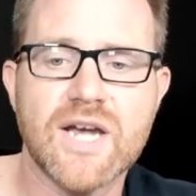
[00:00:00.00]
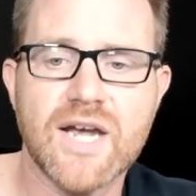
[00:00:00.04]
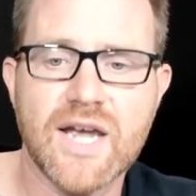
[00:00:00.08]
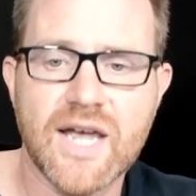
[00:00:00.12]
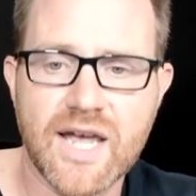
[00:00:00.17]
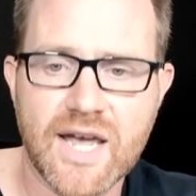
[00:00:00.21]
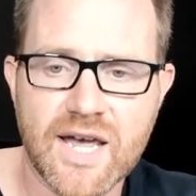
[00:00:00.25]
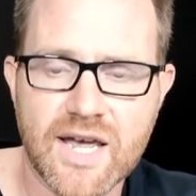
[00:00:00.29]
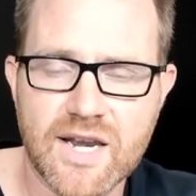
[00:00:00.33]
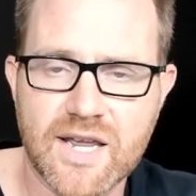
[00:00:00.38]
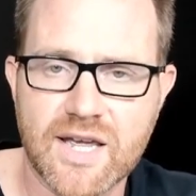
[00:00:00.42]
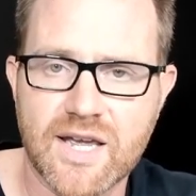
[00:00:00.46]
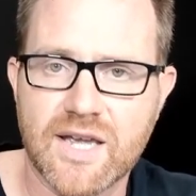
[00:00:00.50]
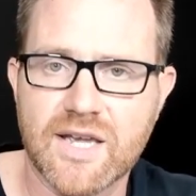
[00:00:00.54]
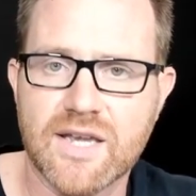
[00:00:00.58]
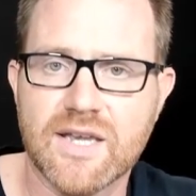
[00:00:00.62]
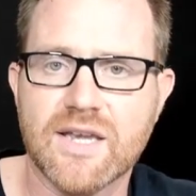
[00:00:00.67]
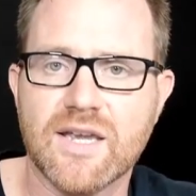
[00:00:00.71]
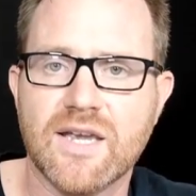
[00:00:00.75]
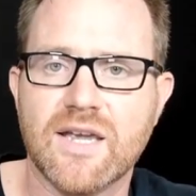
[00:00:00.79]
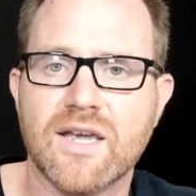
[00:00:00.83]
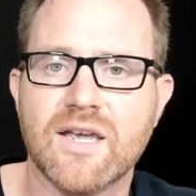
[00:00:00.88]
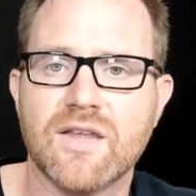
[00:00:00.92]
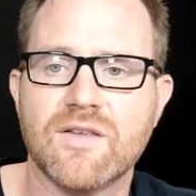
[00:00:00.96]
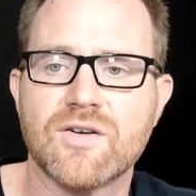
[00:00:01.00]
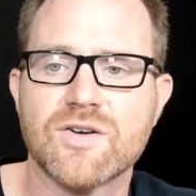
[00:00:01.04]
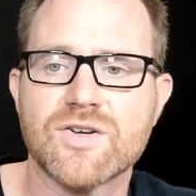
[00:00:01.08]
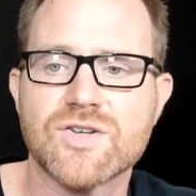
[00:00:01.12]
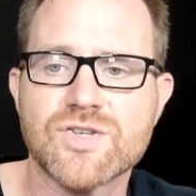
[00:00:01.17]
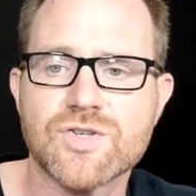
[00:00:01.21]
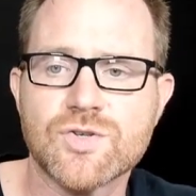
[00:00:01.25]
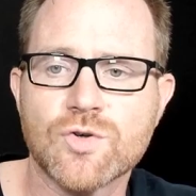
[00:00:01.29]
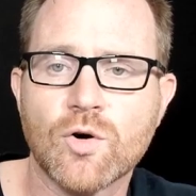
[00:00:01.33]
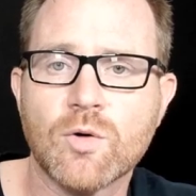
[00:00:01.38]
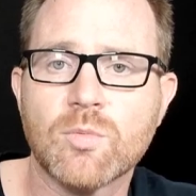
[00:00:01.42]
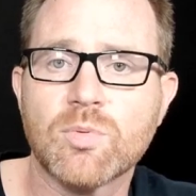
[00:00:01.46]
a headache and they're
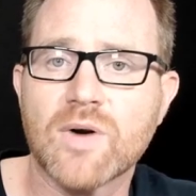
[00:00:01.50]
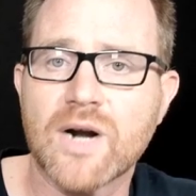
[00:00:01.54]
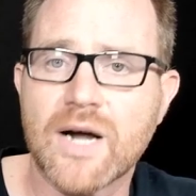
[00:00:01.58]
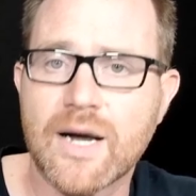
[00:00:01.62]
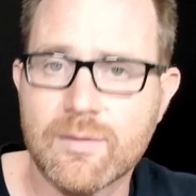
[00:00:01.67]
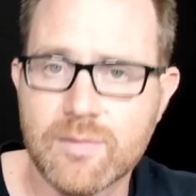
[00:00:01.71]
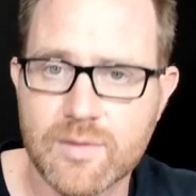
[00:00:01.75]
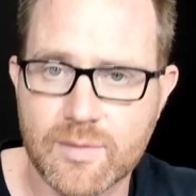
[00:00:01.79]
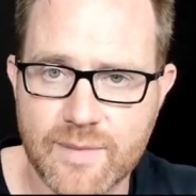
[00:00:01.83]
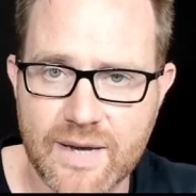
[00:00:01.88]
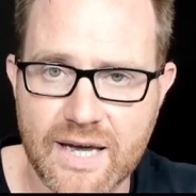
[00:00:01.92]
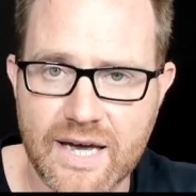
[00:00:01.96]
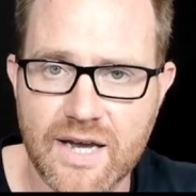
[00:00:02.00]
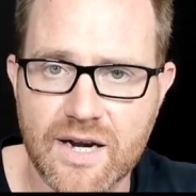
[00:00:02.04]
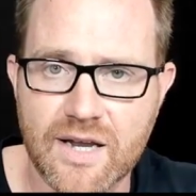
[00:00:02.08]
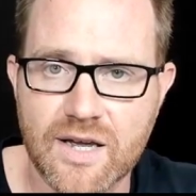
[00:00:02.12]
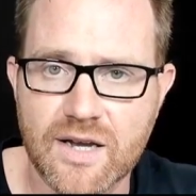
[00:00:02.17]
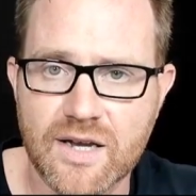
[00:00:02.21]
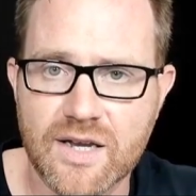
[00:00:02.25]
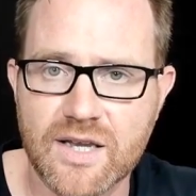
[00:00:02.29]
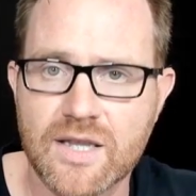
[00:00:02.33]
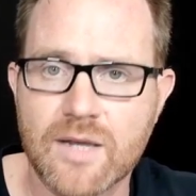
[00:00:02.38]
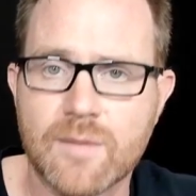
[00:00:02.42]
so problematic